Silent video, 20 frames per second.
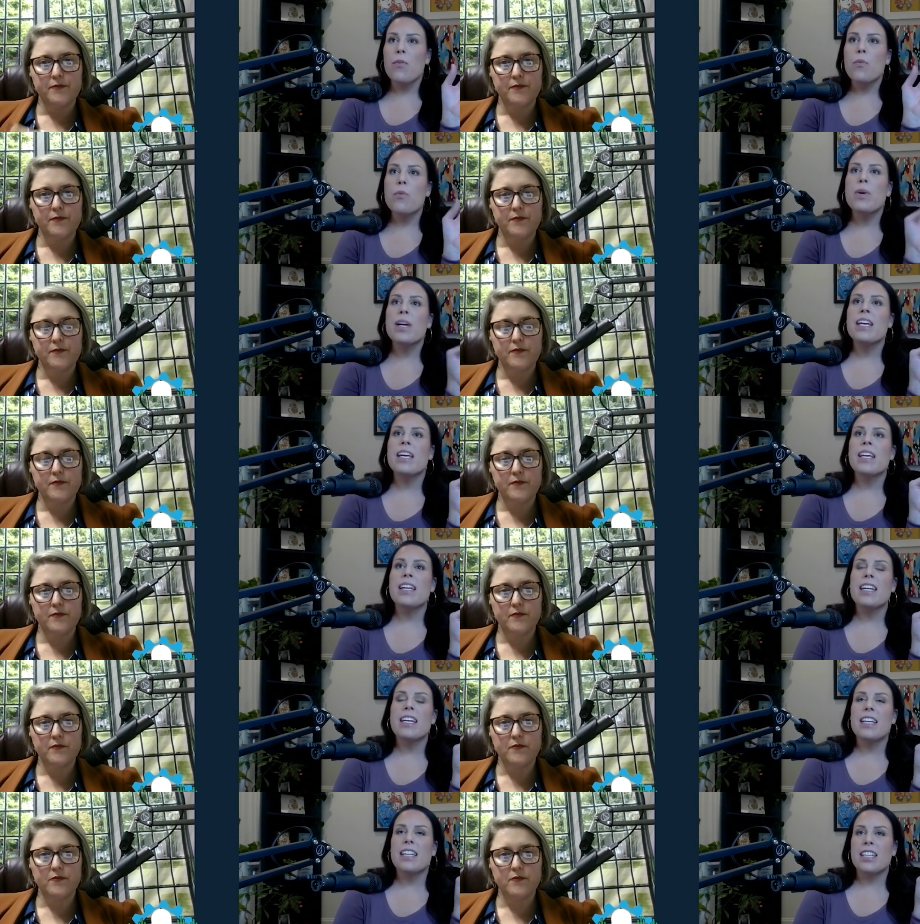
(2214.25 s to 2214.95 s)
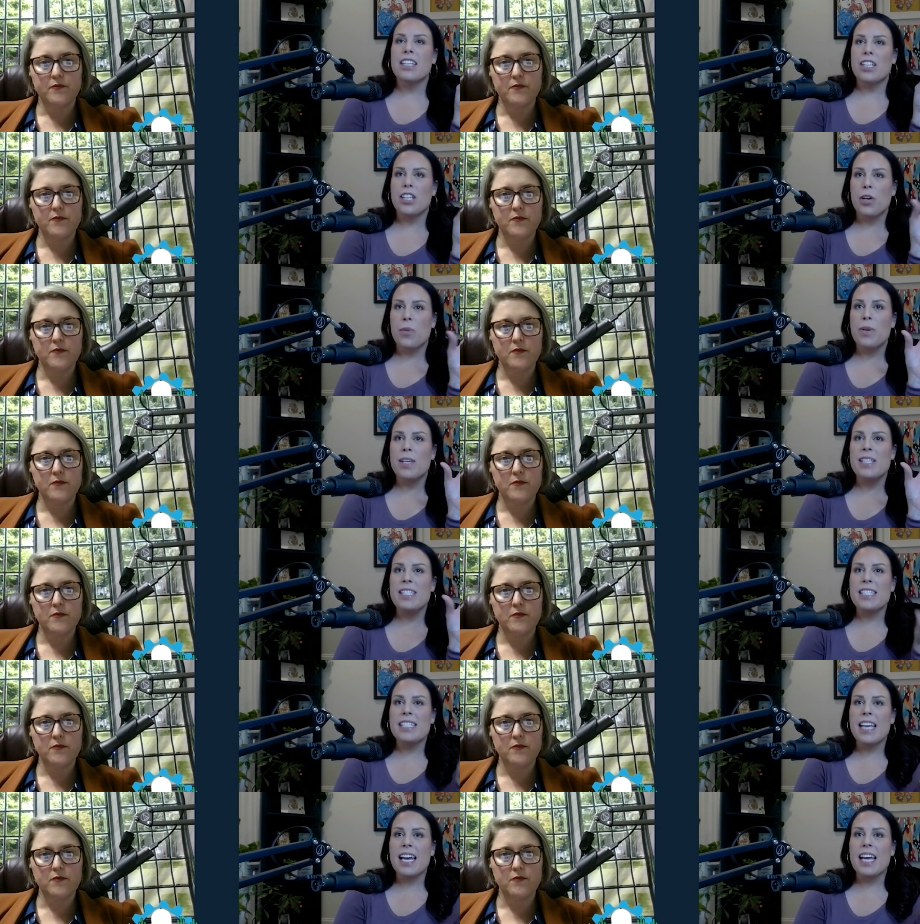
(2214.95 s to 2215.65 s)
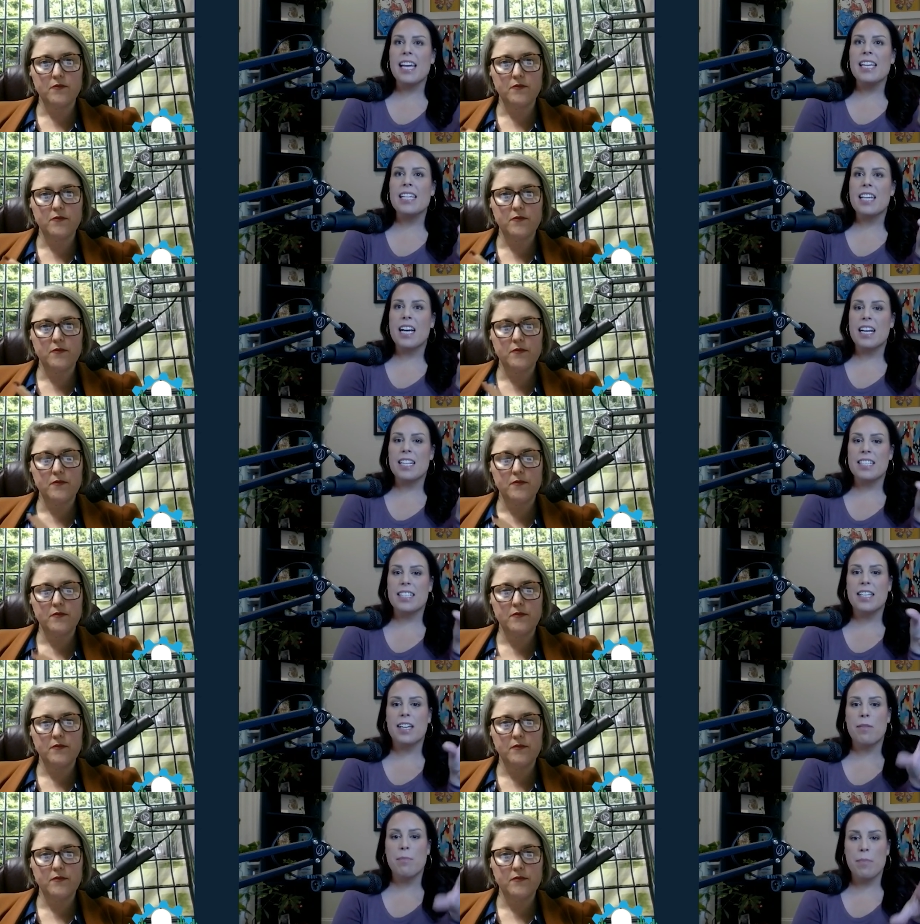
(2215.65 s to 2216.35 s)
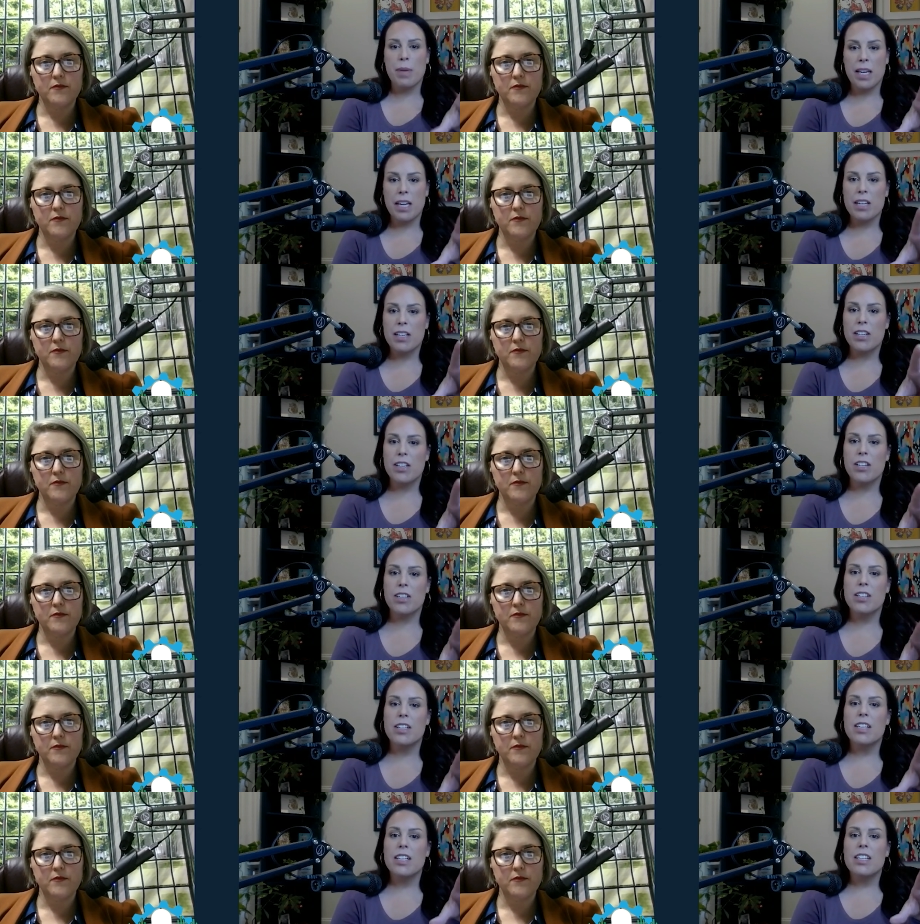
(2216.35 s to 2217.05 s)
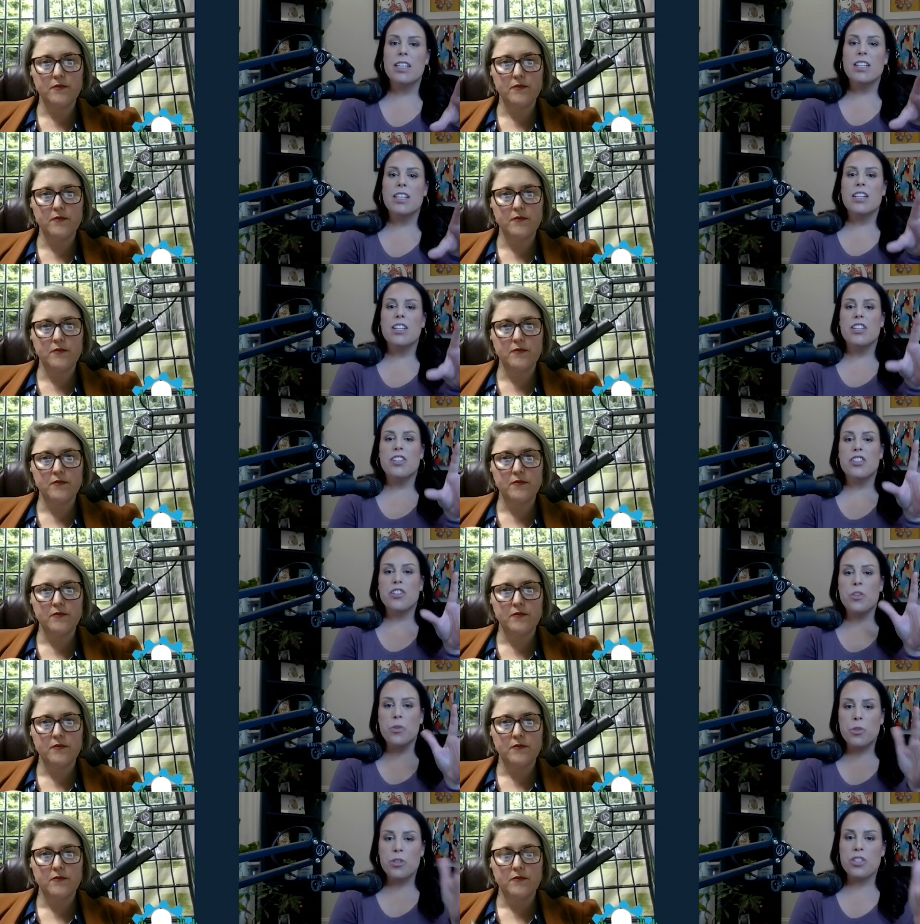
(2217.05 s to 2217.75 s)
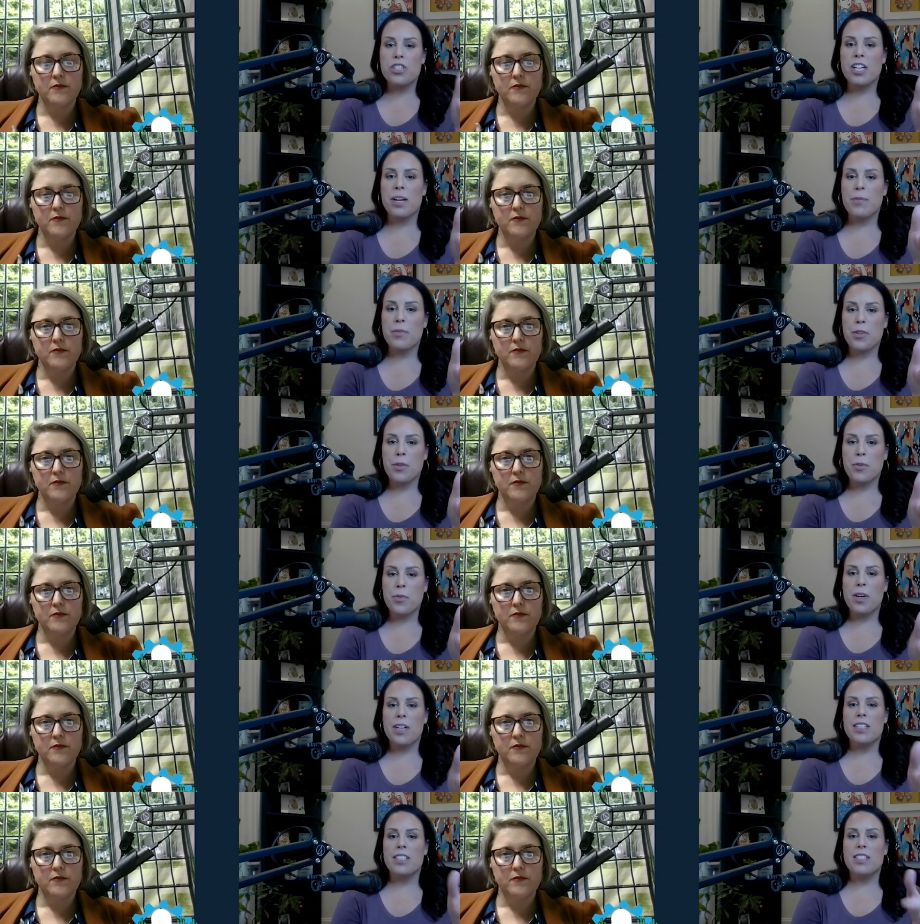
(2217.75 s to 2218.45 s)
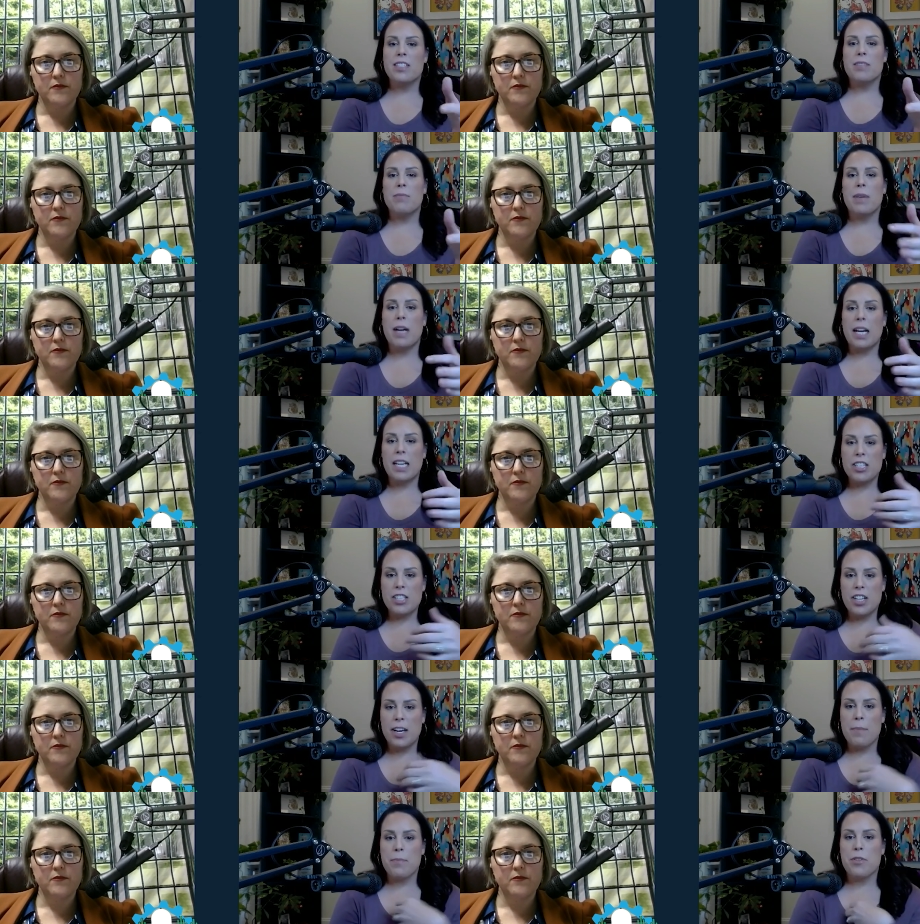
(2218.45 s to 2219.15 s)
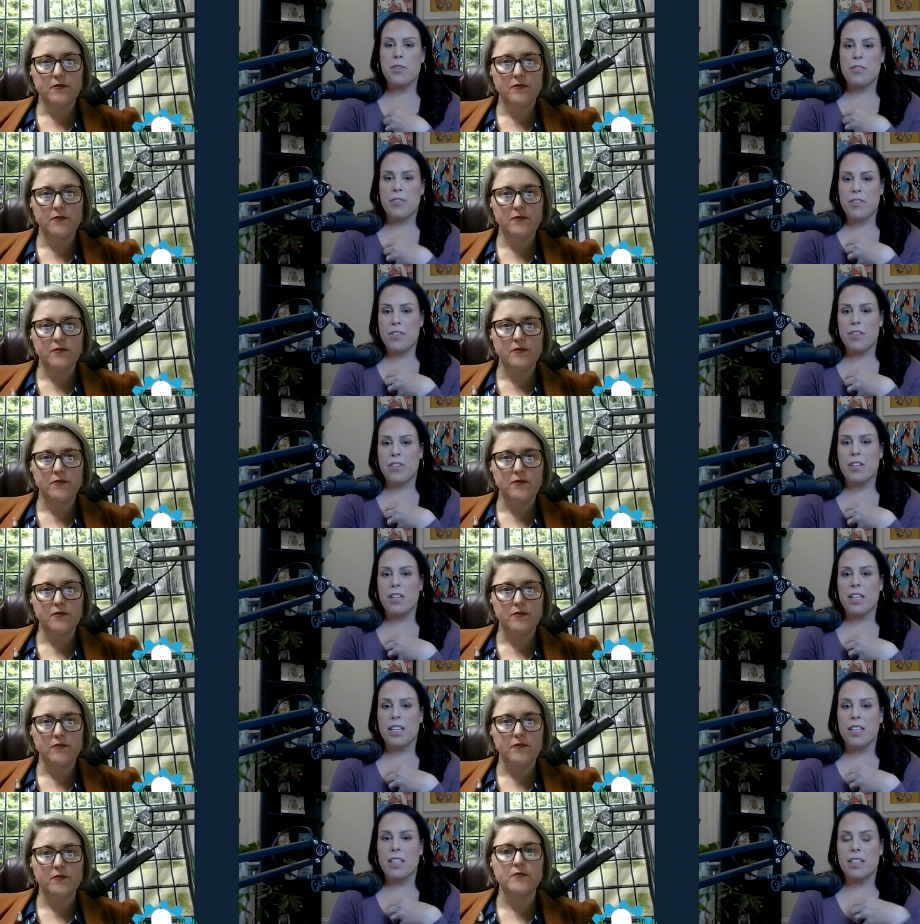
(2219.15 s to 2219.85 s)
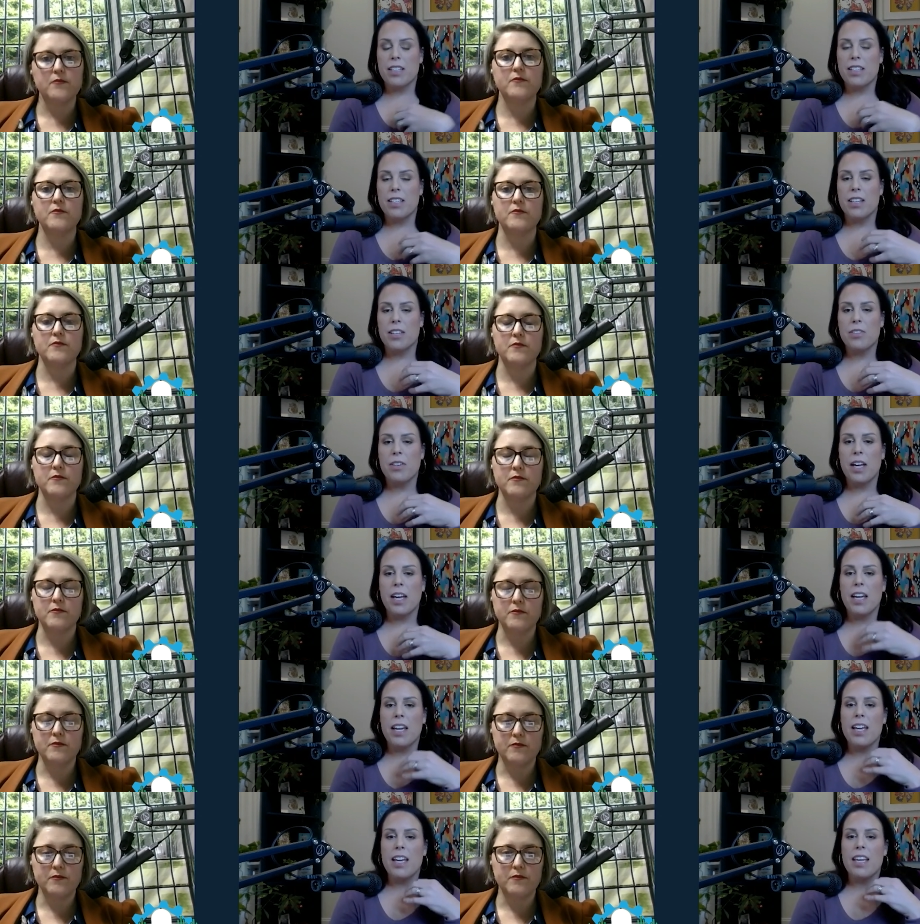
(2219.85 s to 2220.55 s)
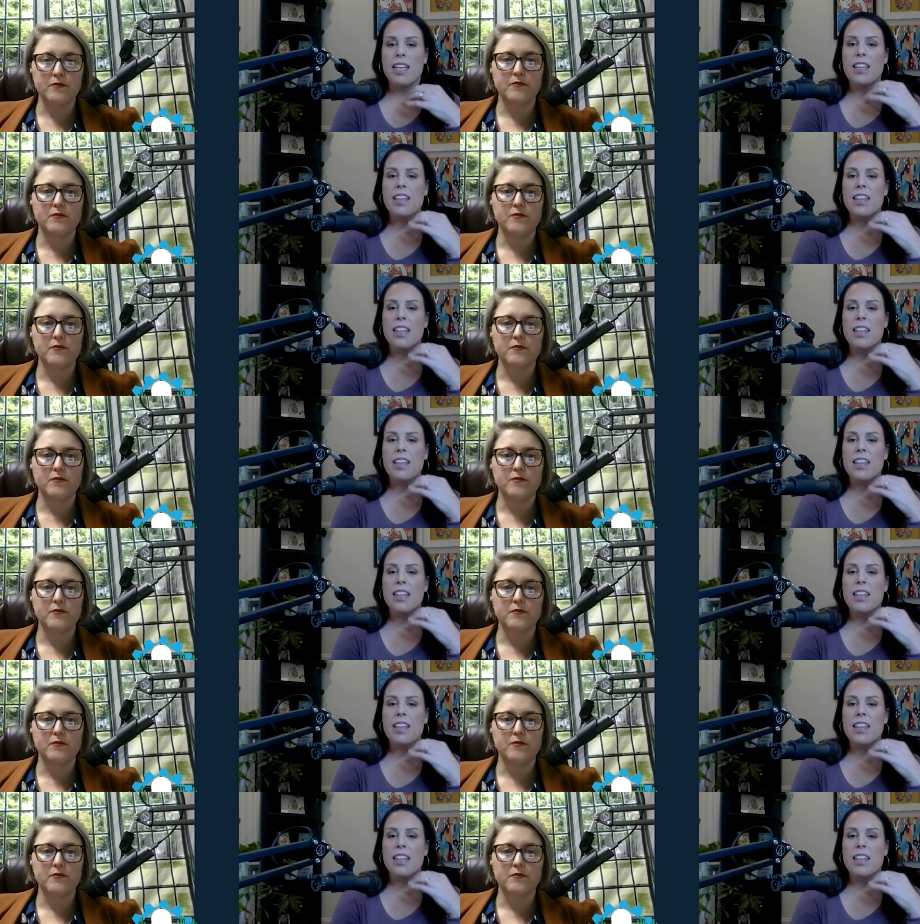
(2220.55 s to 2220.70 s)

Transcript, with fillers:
Speaker 1: when you know we say not to compare your chapter 1 to my chapter 30 mm-hmm. okay